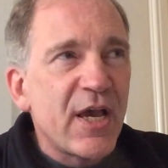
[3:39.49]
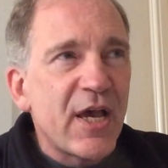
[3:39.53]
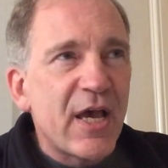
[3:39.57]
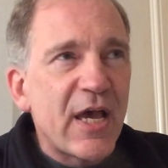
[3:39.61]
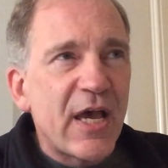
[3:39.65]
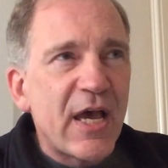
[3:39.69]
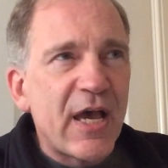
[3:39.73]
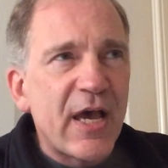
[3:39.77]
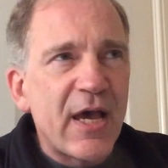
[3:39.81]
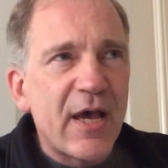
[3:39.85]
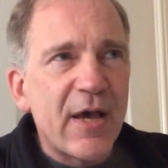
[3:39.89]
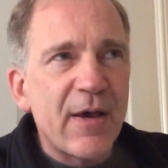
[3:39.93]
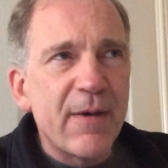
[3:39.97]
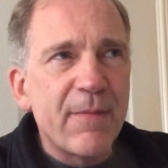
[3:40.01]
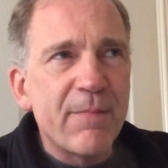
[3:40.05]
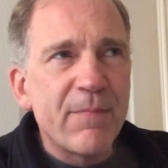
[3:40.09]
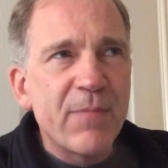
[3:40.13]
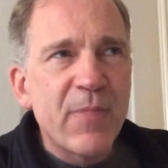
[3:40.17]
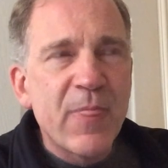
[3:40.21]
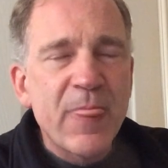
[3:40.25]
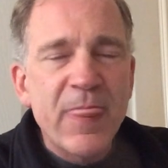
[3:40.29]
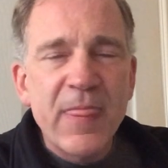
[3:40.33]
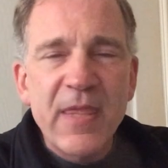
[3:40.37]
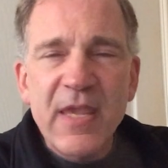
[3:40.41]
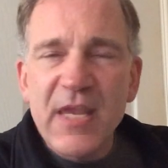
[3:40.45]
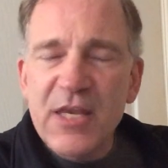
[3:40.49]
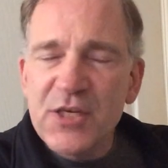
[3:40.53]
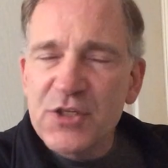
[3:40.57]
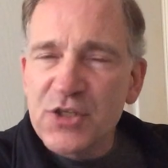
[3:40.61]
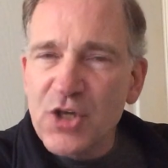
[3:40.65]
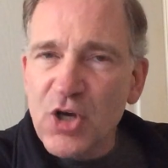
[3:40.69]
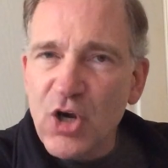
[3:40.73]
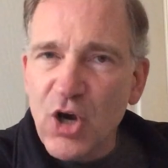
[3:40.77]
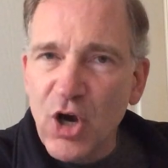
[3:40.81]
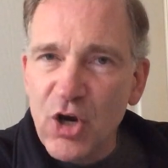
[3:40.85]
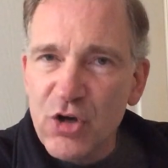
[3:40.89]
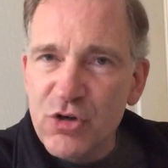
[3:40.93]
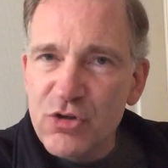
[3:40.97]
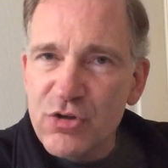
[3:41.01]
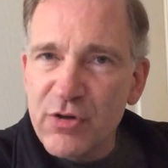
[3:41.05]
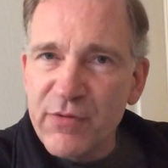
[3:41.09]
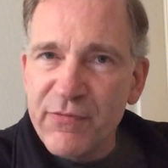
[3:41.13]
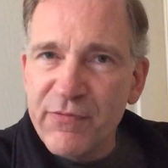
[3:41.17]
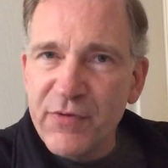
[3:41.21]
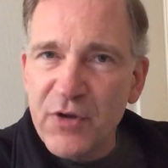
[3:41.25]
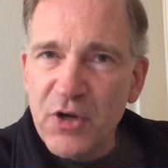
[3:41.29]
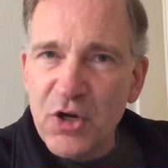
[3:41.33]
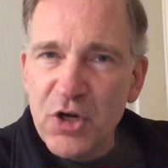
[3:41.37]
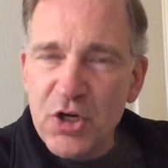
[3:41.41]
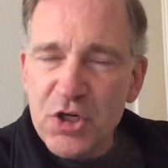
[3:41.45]
It's a
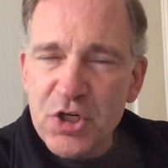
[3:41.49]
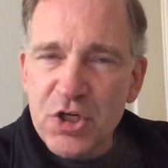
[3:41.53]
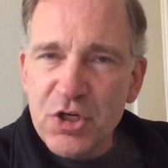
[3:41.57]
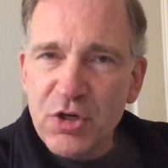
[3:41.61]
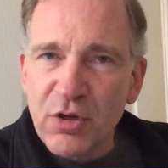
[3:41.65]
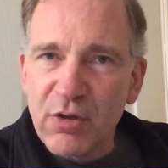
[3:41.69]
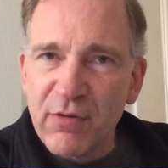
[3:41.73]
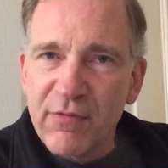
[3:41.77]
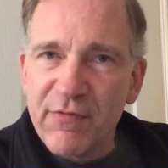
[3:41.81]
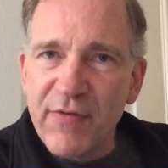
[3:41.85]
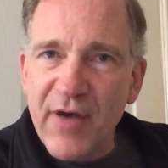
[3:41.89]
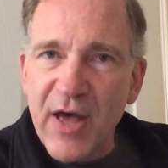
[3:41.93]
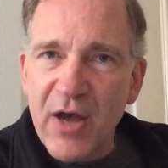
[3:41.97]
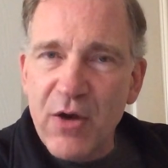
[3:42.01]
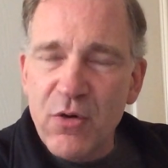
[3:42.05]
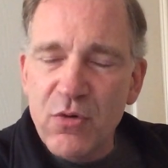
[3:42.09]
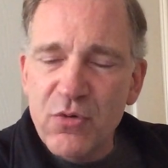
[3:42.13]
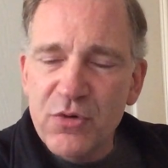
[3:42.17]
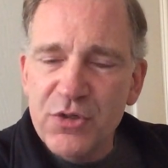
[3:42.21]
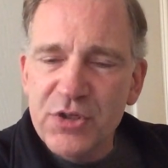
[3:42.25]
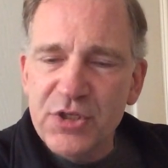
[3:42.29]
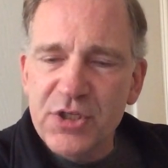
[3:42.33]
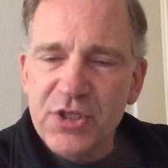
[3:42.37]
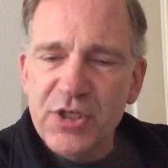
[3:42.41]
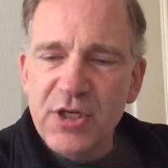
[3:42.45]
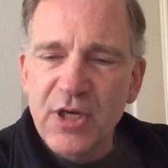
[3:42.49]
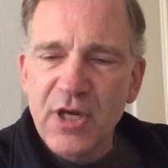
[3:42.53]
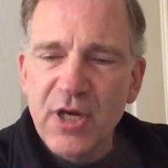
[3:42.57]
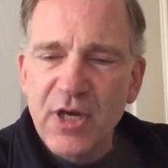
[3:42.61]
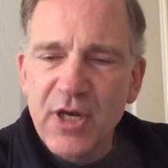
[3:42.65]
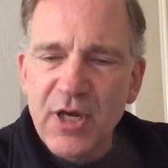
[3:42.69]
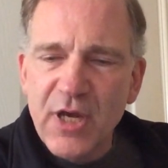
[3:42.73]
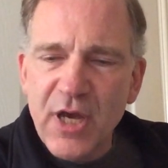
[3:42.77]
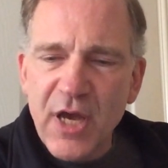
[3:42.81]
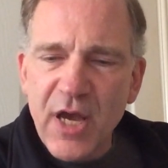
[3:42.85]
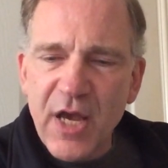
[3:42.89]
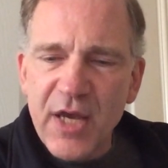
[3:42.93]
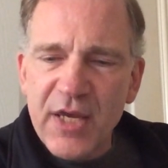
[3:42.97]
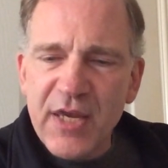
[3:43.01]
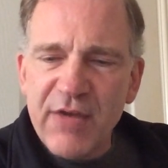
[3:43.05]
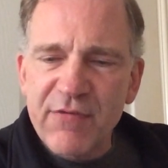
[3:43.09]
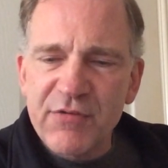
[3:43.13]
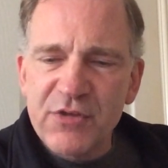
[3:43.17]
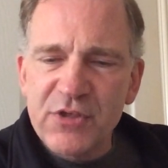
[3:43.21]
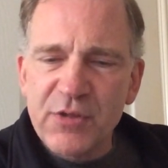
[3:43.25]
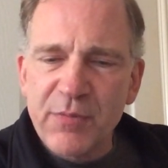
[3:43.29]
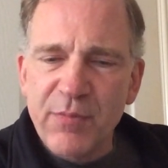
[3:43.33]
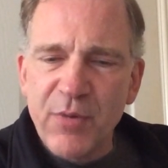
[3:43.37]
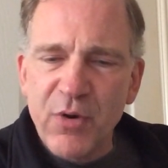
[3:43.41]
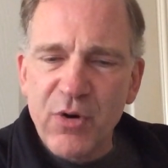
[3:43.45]
controversial vote
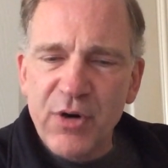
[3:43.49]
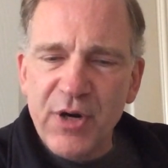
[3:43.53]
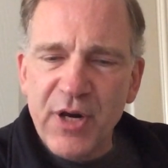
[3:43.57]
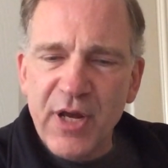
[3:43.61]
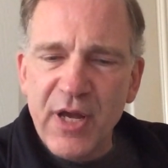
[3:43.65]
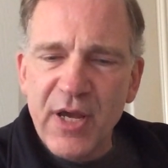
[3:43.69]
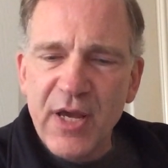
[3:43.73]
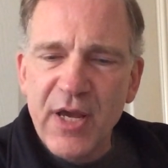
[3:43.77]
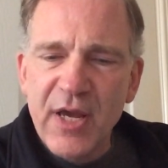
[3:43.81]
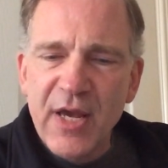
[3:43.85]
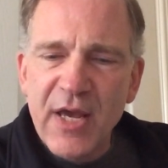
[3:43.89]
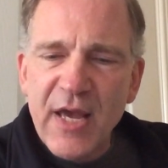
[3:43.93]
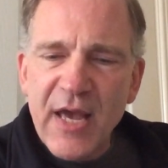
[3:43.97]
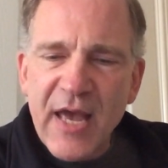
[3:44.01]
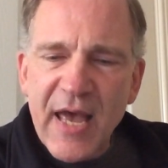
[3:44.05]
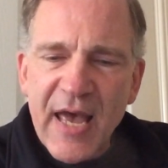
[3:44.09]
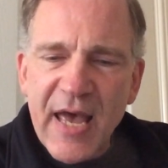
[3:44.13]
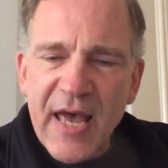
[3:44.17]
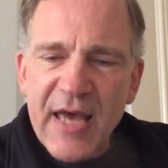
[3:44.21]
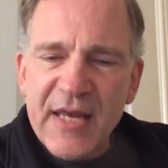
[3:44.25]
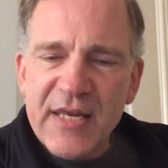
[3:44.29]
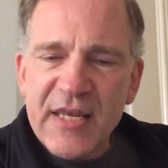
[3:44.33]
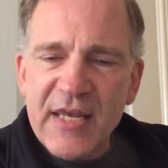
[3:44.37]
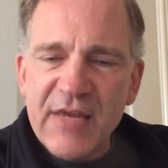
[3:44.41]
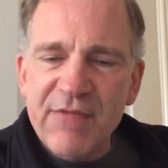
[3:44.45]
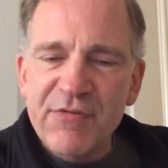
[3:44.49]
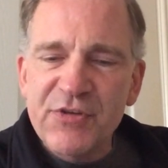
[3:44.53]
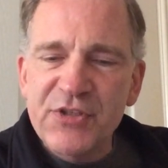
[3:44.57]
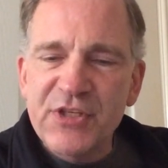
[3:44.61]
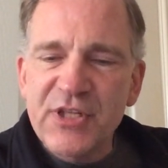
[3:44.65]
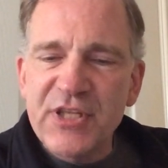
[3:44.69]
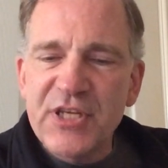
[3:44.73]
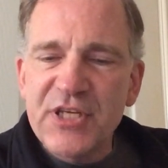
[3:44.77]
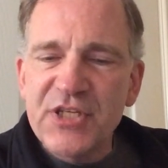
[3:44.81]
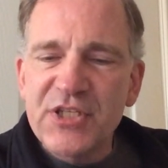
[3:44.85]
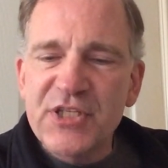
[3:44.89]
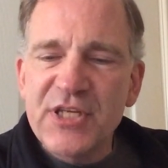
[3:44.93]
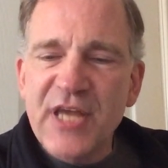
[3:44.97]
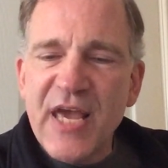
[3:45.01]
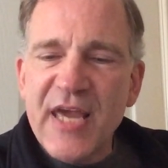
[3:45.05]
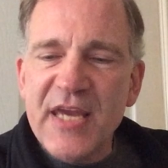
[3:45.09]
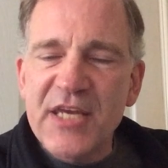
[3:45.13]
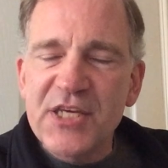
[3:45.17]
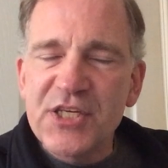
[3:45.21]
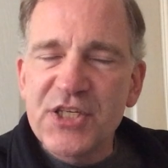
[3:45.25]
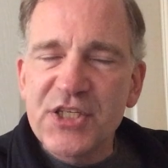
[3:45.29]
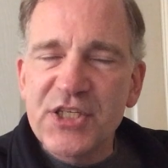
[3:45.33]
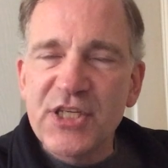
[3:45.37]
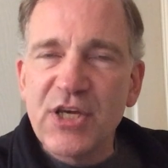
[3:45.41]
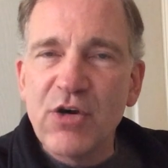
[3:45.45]
given to Bugner, and even to this
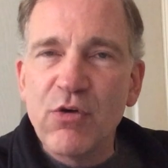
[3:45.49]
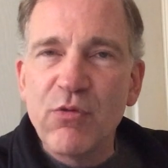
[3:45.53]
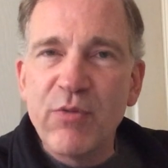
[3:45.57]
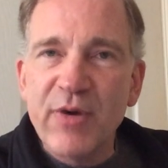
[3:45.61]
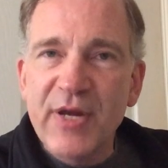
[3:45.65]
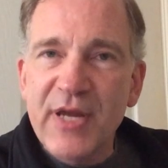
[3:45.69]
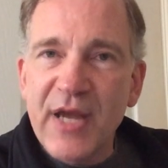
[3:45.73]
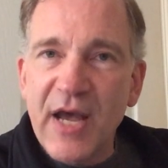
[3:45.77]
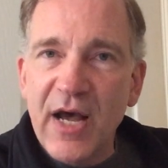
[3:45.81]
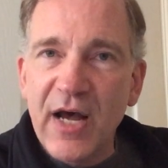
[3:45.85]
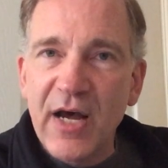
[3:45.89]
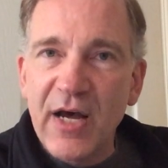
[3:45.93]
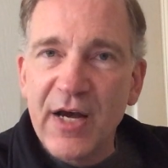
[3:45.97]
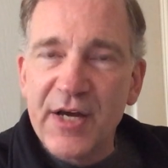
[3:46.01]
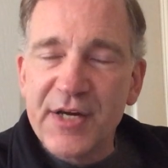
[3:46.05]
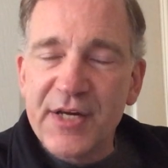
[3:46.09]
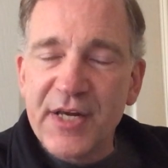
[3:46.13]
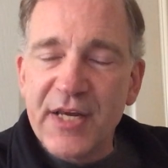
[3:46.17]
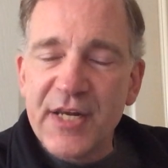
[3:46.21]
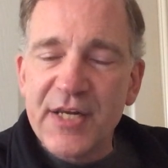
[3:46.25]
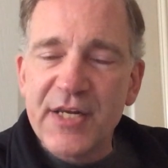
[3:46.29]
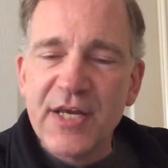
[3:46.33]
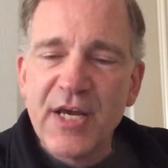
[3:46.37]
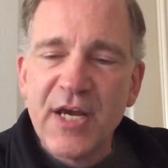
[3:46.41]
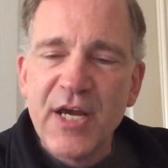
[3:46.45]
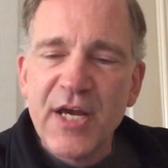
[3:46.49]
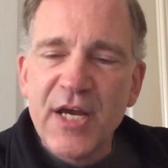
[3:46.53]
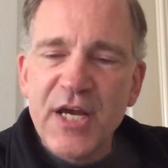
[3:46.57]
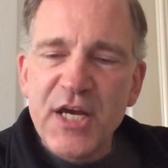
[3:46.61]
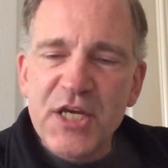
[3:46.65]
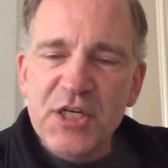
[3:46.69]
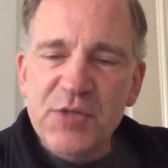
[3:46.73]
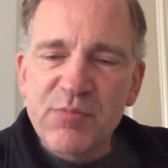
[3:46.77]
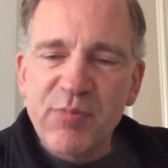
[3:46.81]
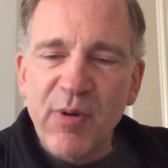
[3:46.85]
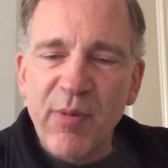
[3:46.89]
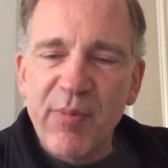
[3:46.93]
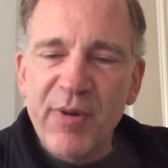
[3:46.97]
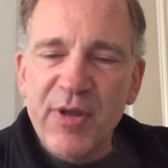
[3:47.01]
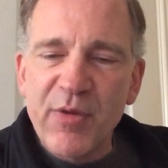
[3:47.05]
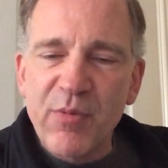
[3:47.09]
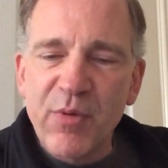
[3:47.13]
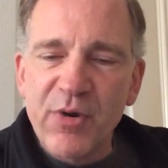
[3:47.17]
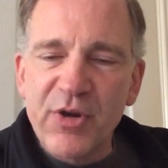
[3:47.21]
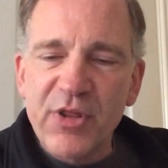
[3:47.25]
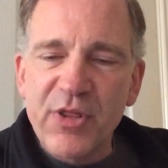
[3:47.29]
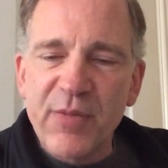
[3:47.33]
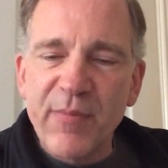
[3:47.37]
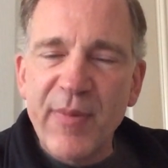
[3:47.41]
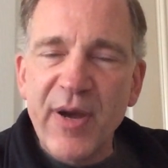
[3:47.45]
date still regarded as probably
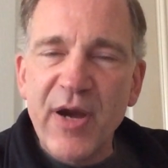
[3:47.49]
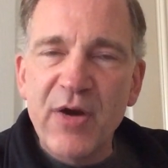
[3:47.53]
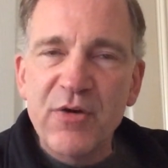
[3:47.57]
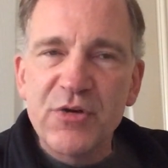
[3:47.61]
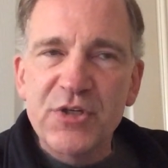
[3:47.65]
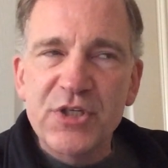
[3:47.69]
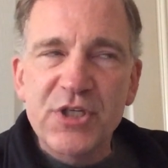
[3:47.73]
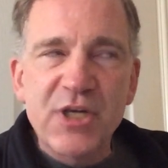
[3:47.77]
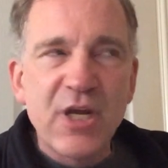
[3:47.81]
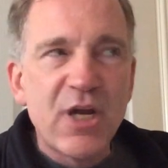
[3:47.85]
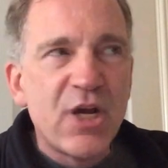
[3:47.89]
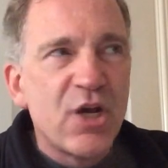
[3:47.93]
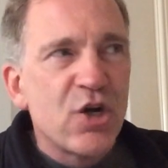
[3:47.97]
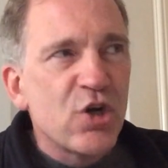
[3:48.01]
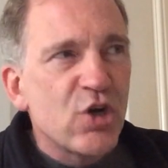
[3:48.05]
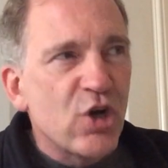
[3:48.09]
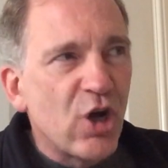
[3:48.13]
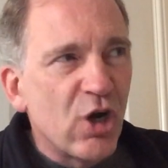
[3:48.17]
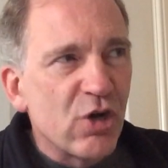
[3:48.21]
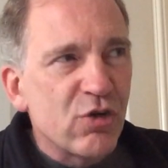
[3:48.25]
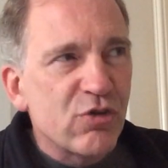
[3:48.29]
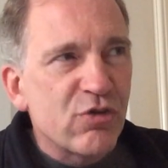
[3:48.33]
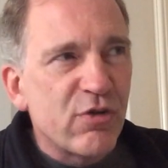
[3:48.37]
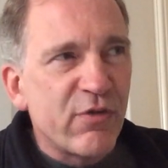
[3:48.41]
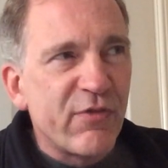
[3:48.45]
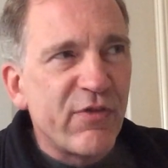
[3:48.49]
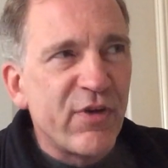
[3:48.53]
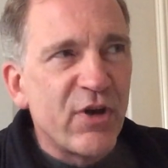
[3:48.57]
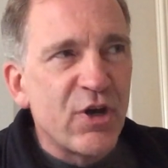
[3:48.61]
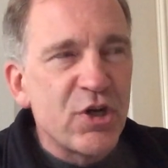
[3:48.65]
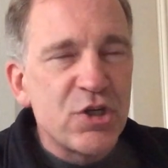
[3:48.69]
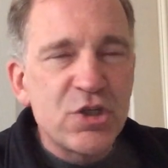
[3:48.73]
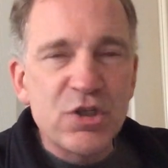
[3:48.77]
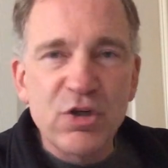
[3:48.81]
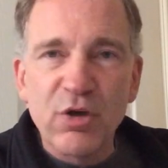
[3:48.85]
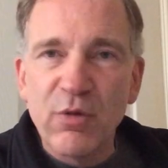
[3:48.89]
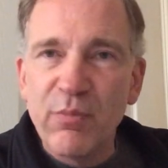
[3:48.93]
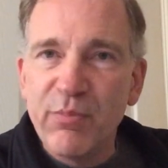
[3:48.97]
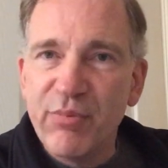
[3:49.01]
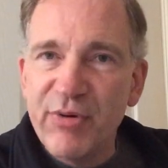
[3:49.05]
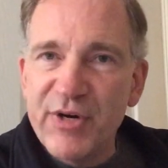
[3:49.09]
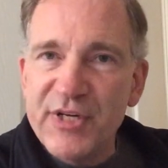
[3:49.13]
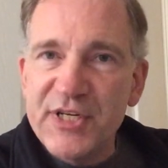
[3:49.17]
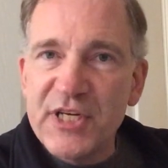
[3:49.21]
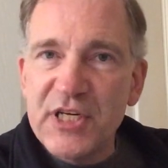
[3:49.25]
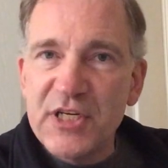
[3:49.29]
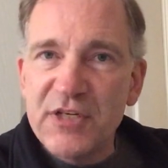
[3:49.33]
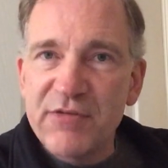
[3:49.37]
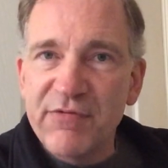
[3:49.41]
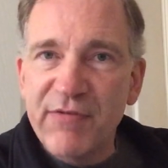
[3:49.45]
one of the most controversial
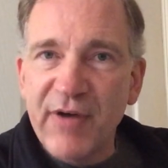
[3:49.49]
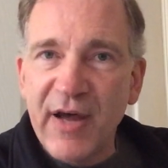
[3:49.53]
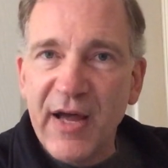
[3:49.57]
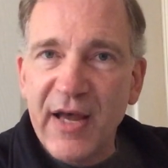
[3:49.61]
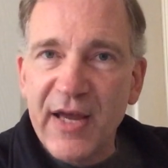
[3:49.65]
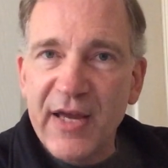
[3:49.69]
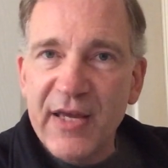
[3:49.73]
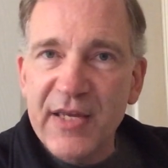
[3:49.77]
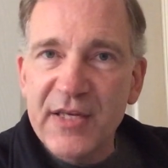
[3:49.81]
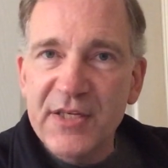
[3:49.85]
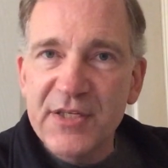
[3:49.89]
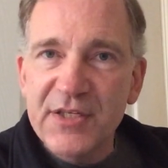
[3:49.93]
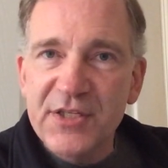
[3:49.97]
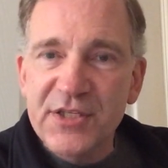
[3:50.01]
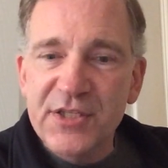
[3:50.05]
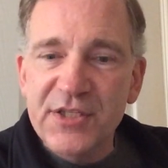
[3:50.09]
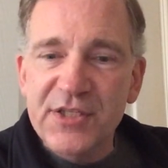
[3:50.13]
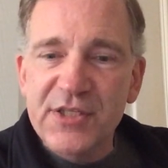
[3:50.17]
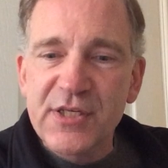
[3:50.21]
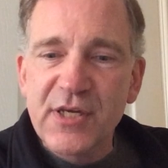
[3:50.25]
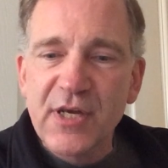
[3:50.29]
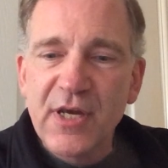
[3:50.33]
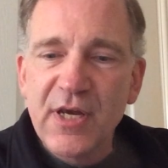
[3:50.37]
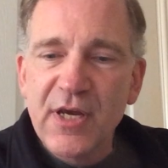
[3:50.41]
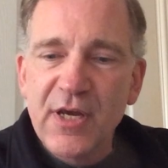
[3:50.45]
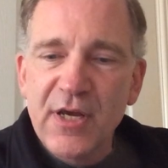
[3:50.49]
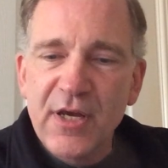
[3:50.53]
British fights